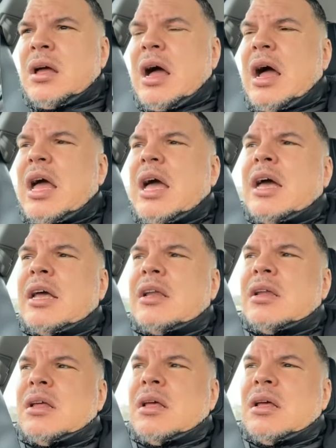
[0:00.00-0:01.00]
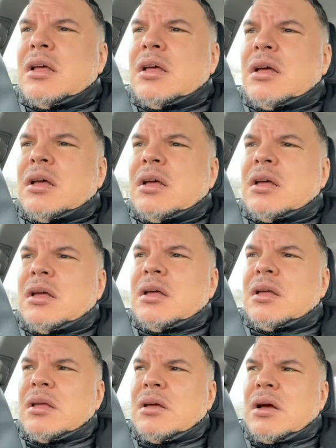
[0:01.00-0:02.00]
I had
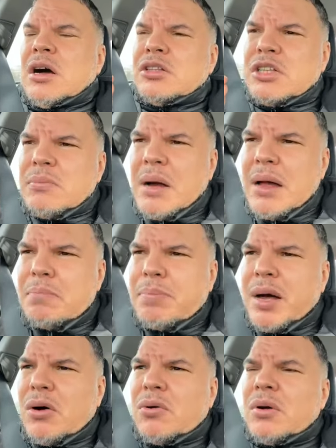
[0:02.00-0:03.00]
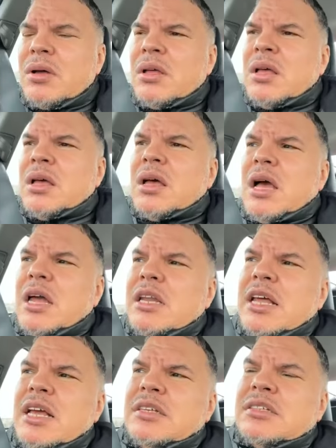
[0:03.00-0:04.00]
under my belt at
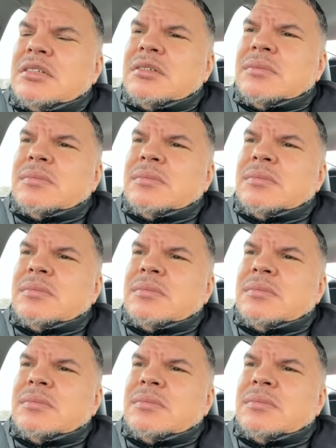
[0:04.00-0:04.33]
least